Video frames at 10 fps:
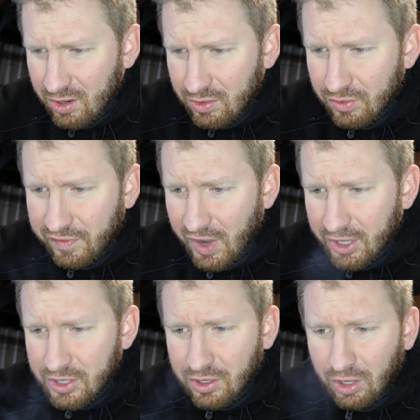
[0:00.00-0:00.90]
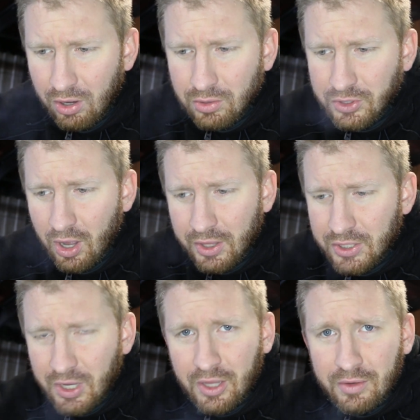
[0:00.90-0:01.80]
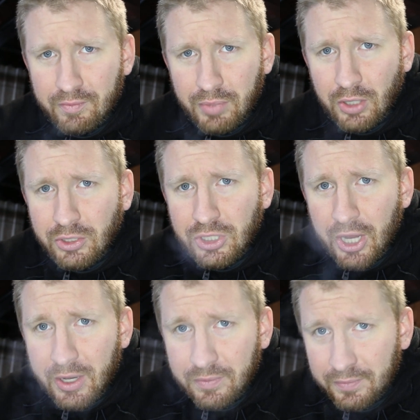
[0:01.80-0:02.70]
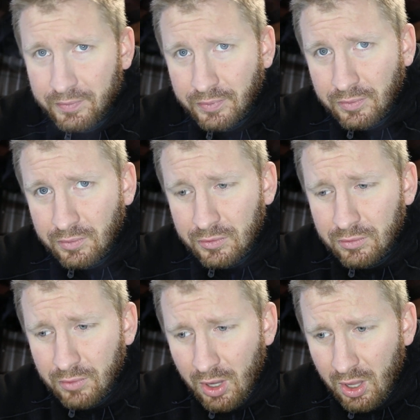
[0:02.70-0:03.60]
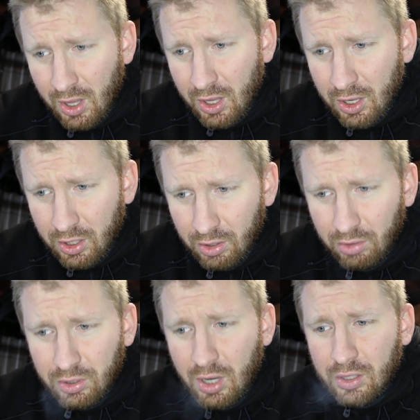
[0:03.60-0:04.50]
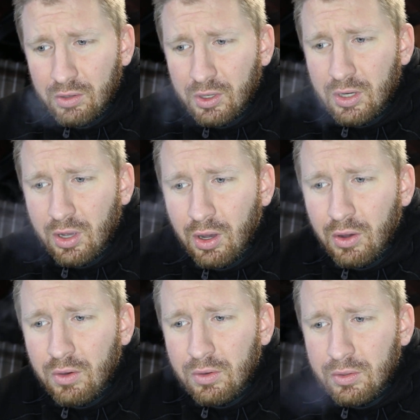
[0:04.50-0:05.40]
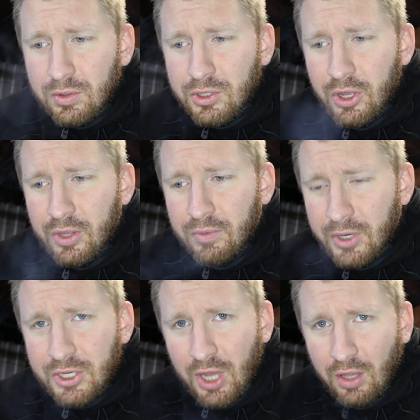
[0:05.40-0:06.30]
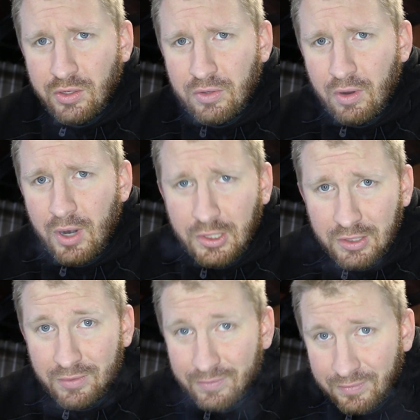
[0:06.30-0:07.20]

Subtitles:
New fucking clothes, all this other bullshit. You know, dog, you can go to the resale stores